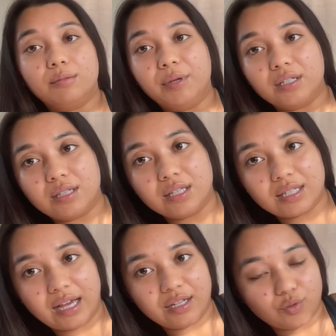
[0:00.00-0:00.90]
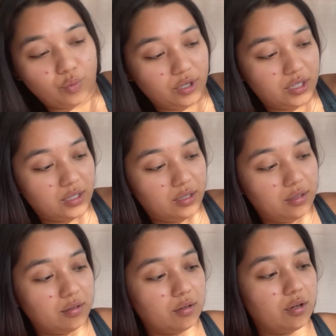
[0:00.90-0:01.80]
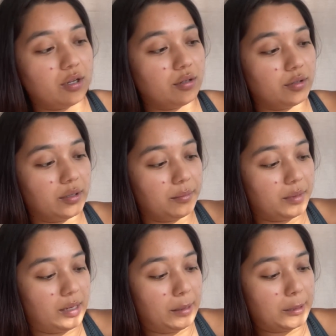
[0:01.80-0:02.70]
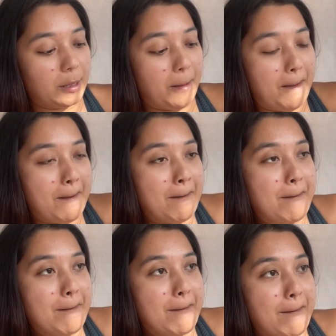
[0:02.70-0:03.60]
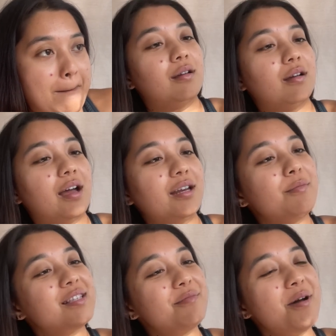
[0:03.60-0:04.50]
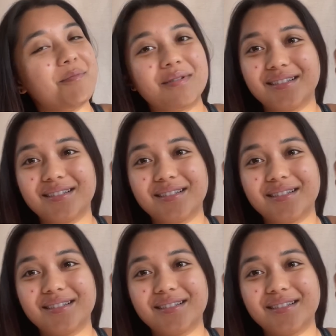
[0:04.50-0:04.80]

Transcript: because this side is worse. Oh god. Okay, my nails, I messed them up,